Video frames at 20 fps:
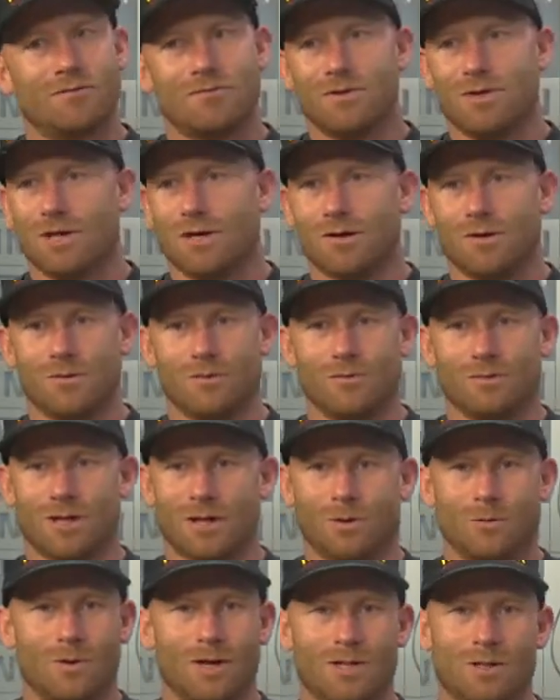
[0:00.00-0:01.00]
you know,
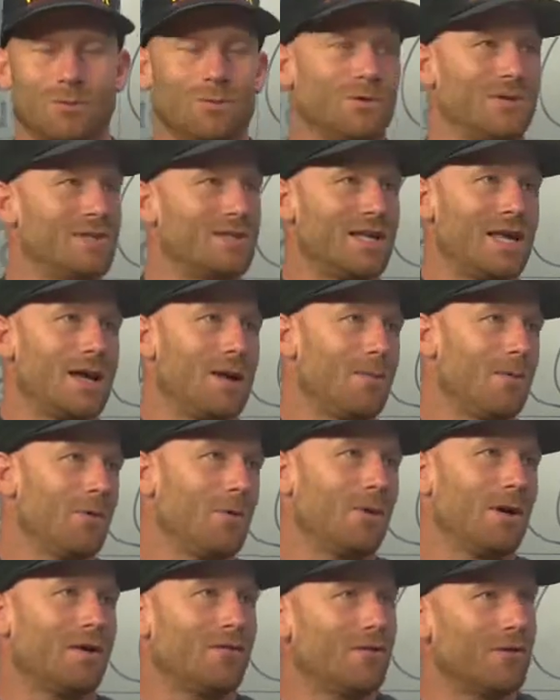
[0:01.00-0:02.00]
kind of way towards them or
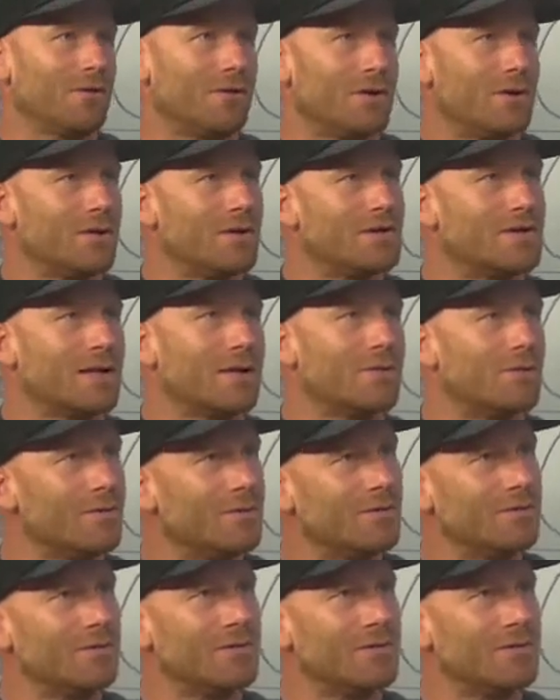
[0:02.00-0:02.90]
whatever they're doing, it's like, well,